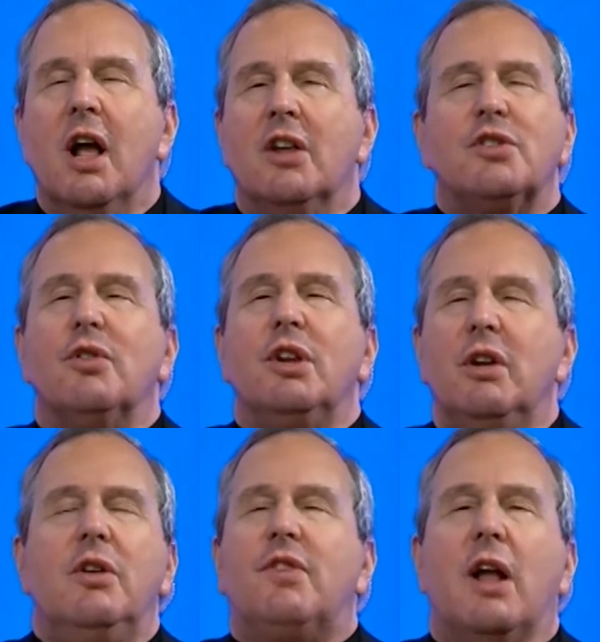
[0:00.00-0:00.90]
So
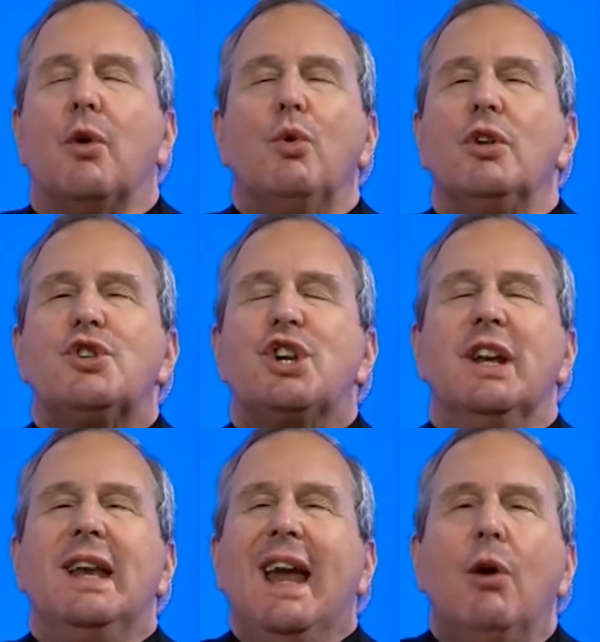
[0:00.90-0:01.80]
you've got a real
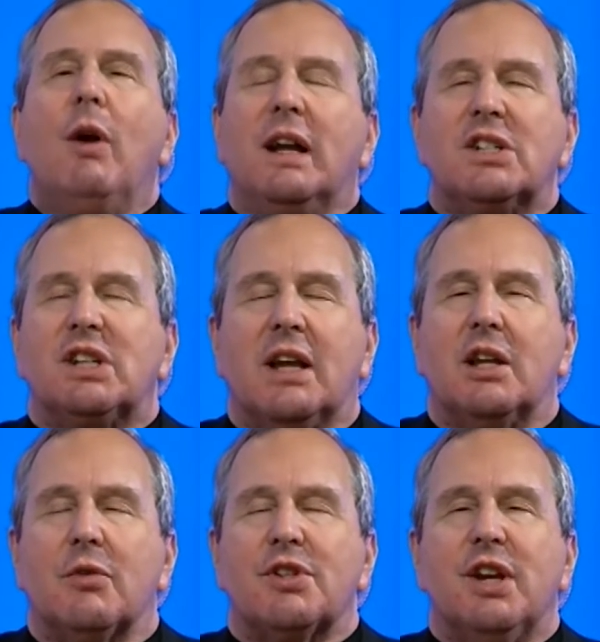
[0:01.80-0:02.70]
generic
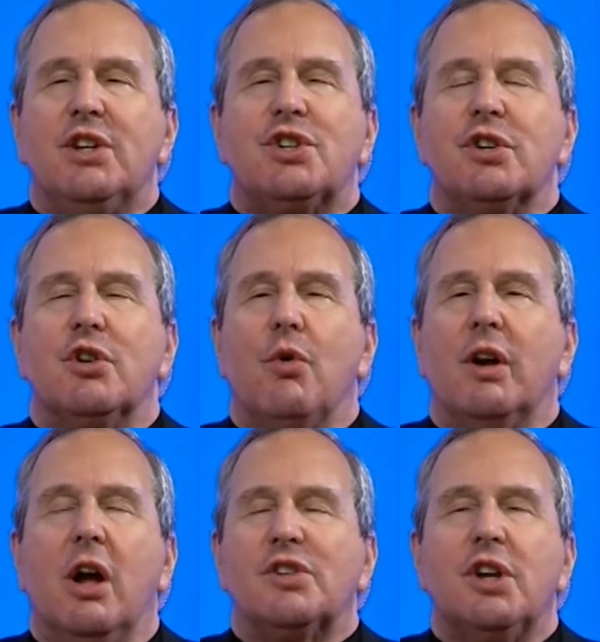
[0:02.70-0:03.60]
secularization
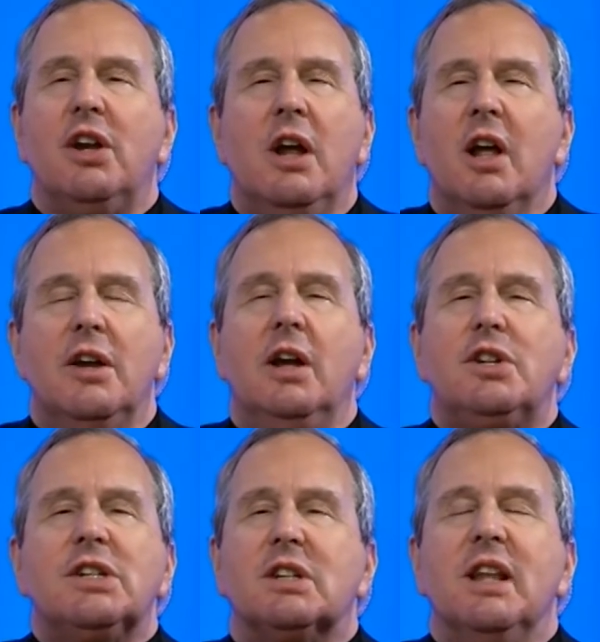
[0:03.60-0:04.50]
going on. It's not
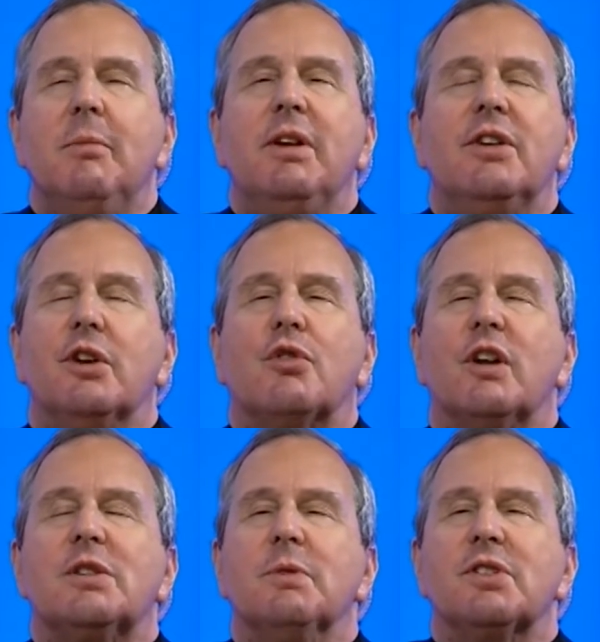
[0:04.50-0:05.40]
just limited to
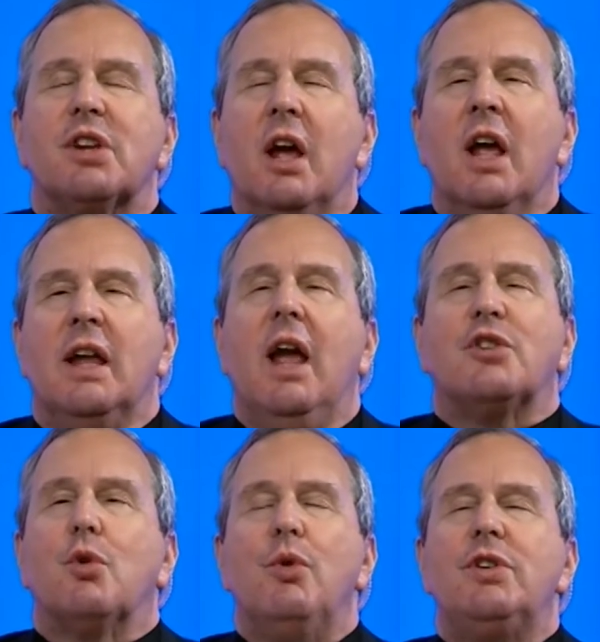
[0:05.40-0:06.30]
Christmas. Yeah,
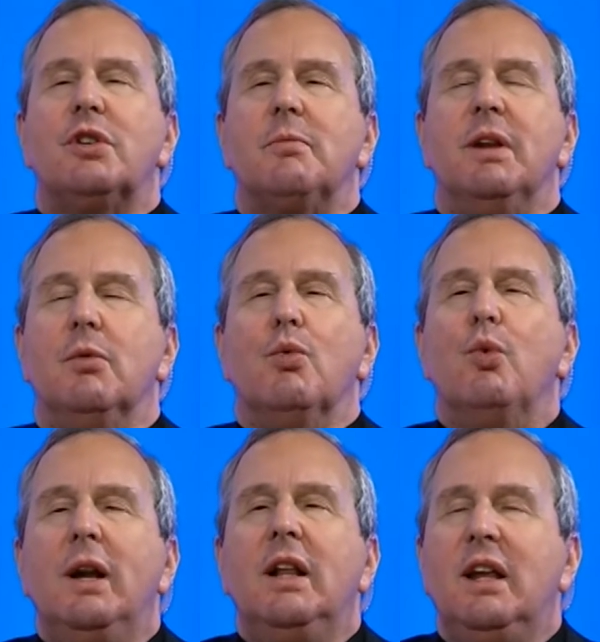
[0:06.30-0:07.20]
so we should be
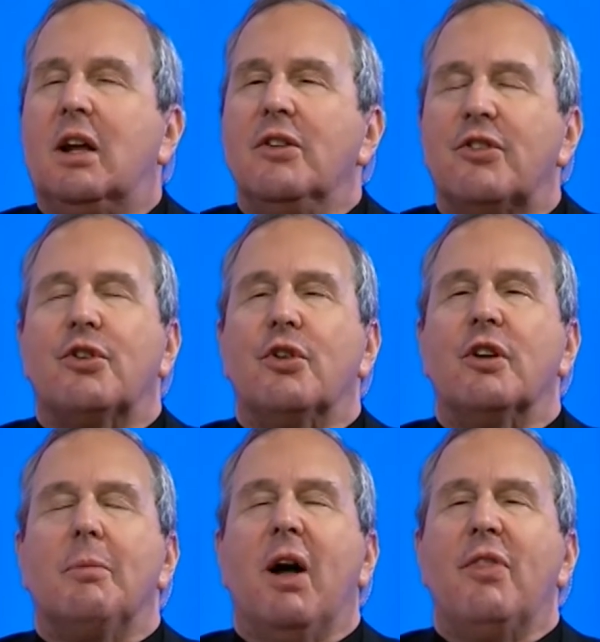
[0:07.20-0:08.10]
really concerned
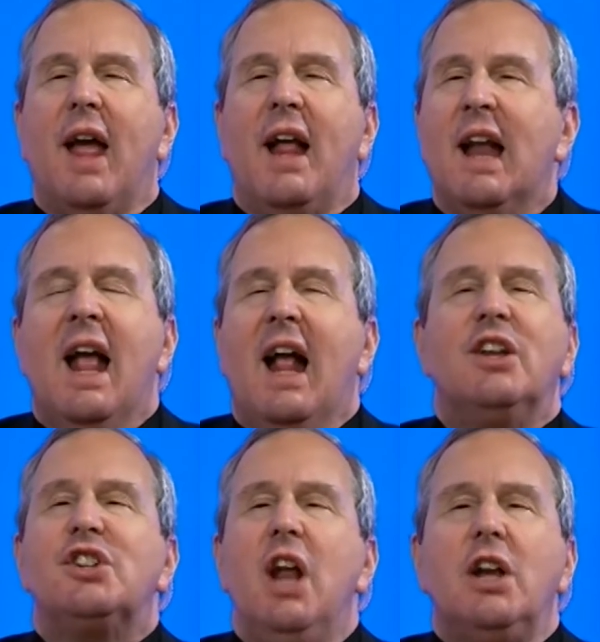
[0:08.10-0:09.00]
about that. And
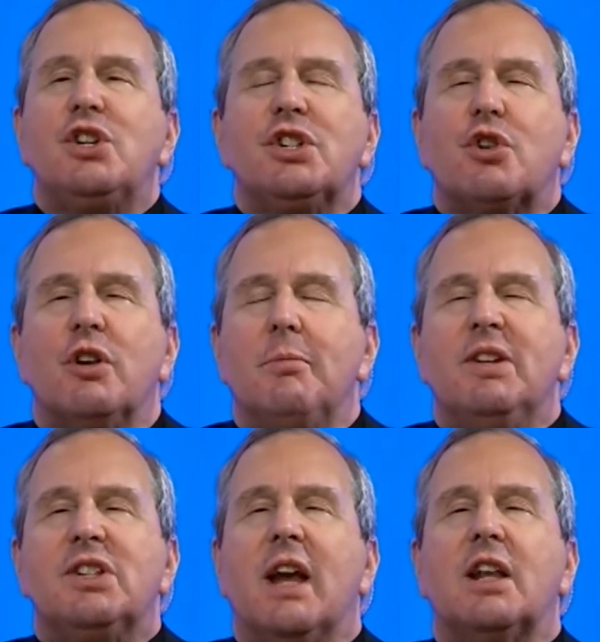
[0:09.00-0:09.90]
it's not just going to be
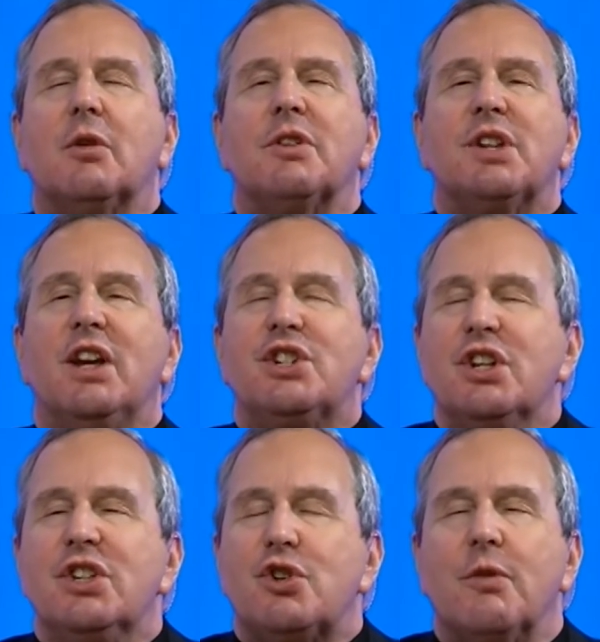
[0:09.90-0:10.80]

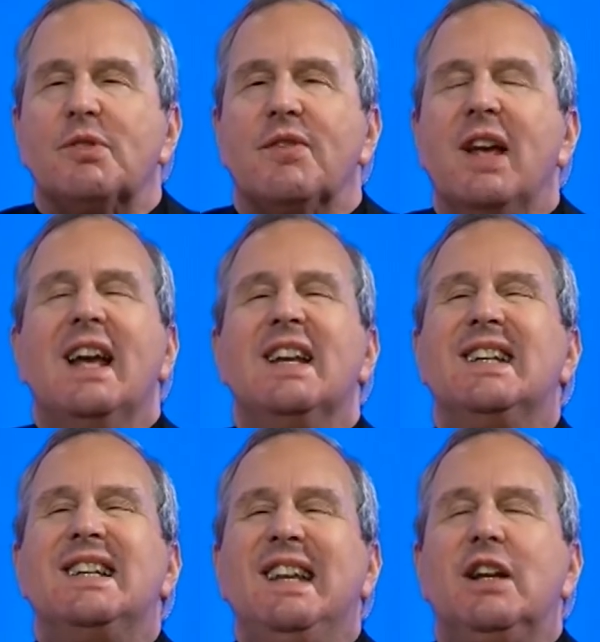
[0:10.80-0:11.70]
secularization in terms of
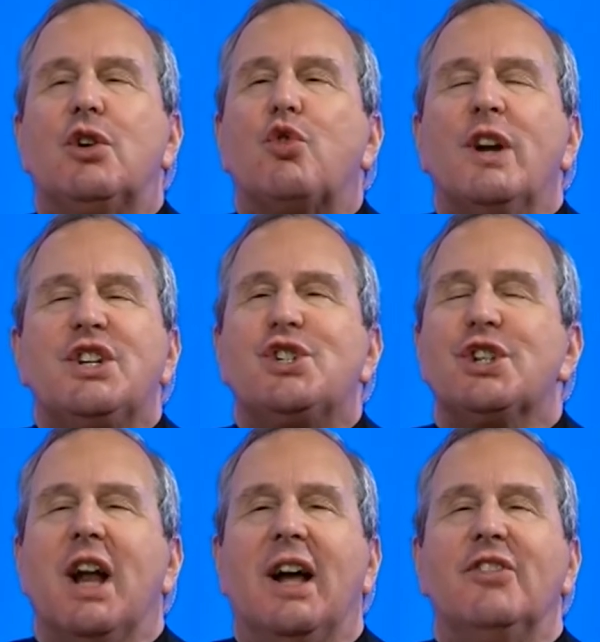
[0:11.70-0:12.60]

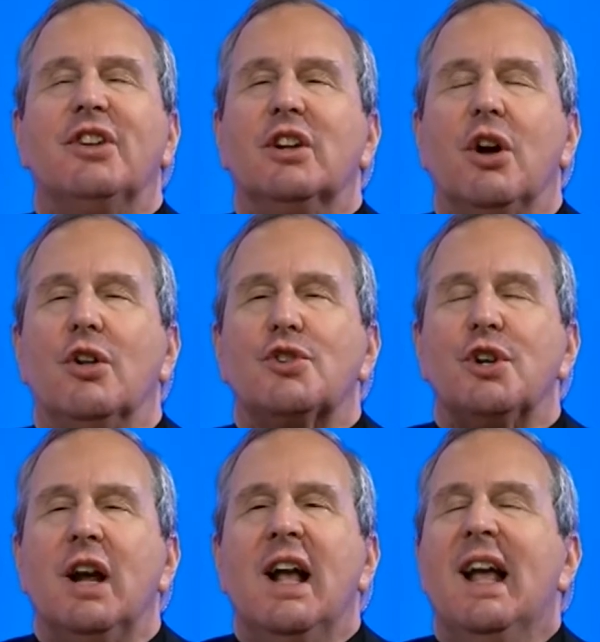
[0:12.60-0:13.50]
de-Christianizing
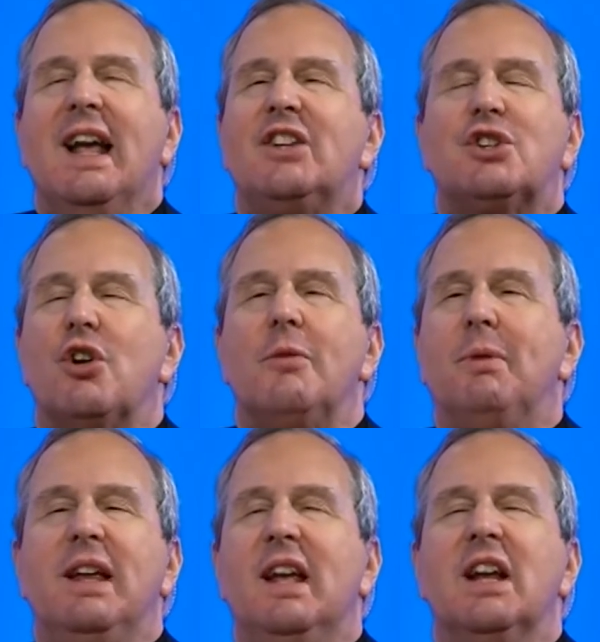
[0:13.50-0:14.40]
culture. It's going to
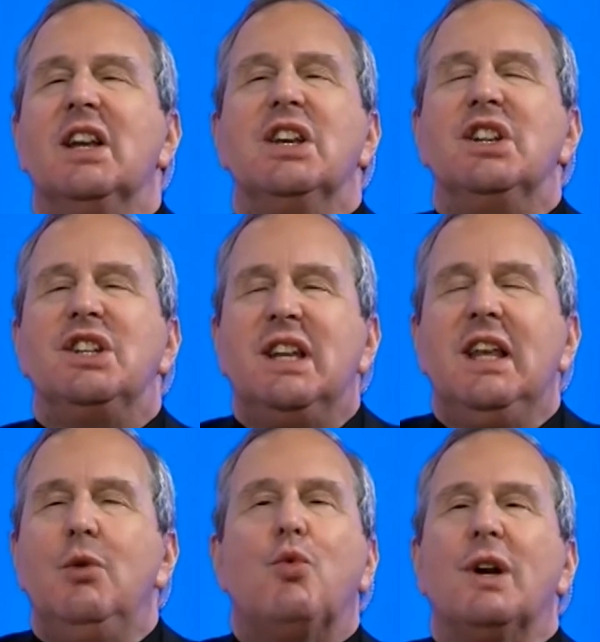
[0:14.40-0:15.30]
be
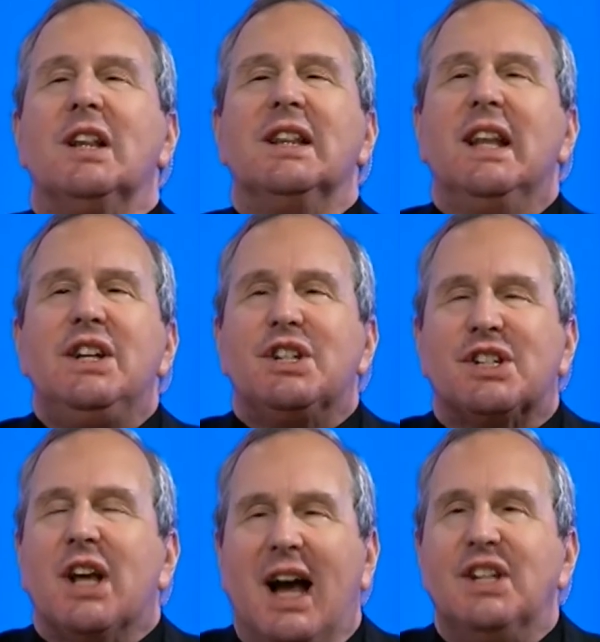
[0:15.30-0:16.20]

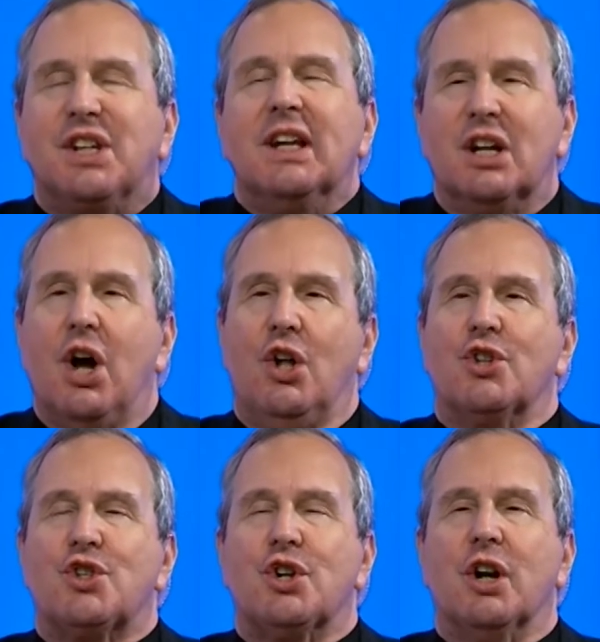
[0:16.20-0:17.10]
de-religiousizing
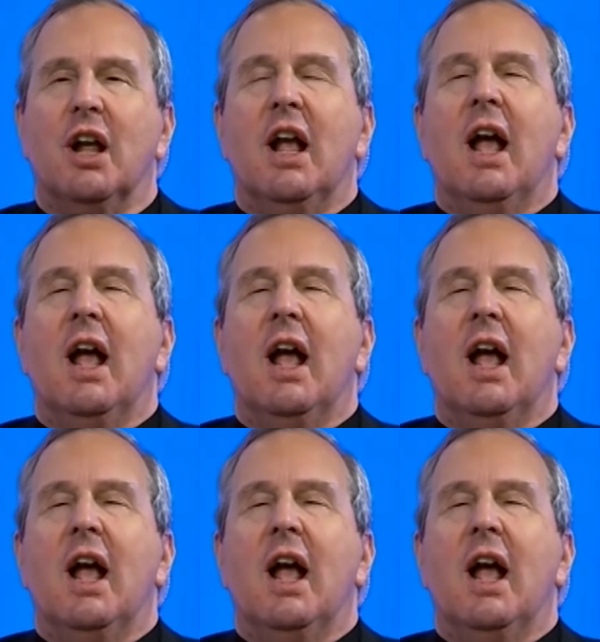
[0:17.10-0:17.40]
culture.